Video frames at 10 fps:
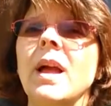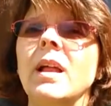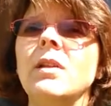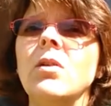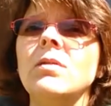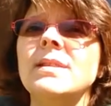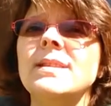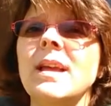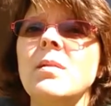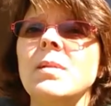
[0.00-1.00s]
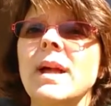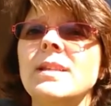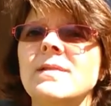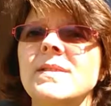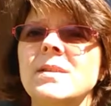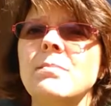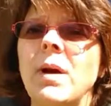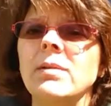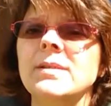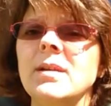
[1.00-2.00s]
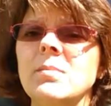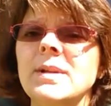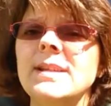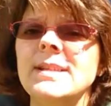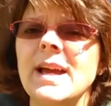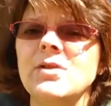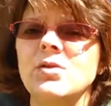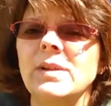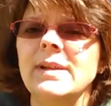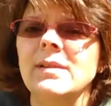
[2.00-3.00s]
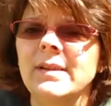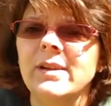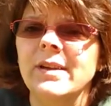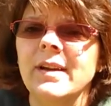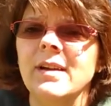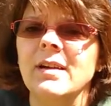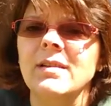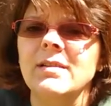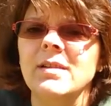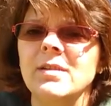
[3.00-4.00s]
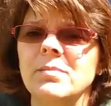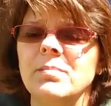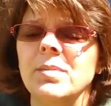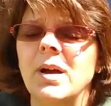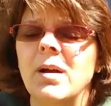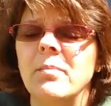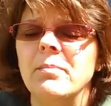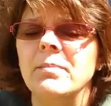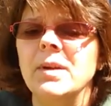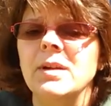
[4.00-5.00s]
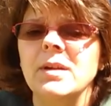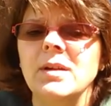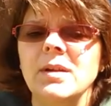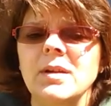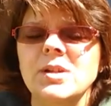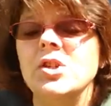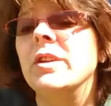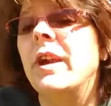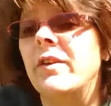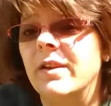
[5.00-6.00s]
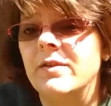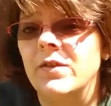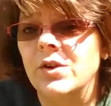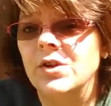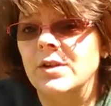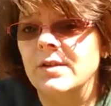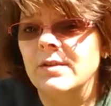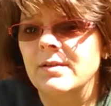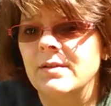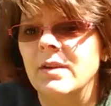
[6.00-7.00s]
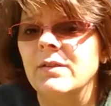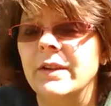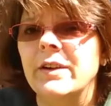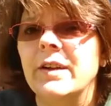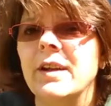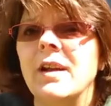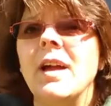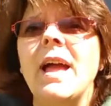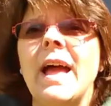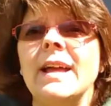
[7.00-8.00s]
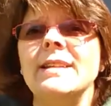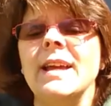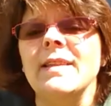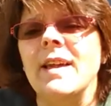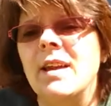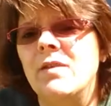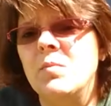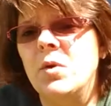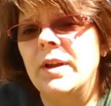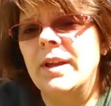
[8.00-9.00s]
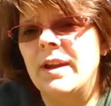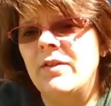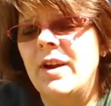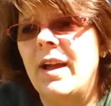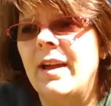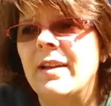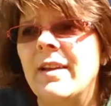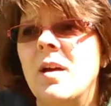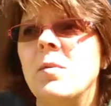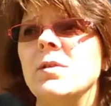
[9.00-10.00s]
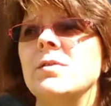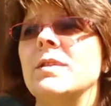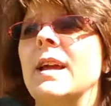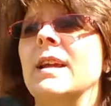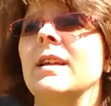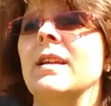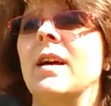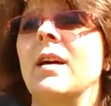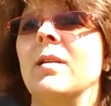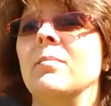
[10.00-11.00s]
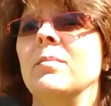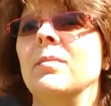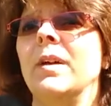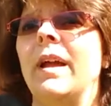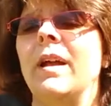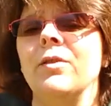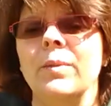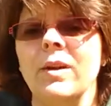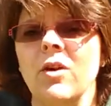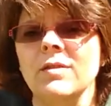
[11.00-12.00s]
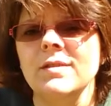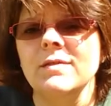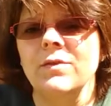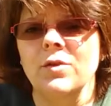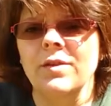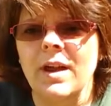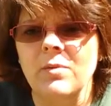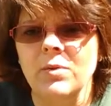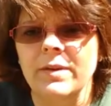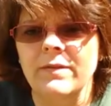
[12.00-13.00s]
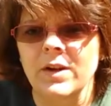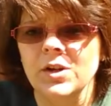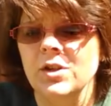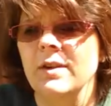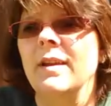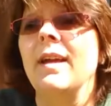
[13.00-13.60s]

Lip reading: along the same lines of Cymbalta, but it's actually Lyrica, the generic version of Lyrica. I take that every morning and every night. I'm also taking Ethriox for thyroid function.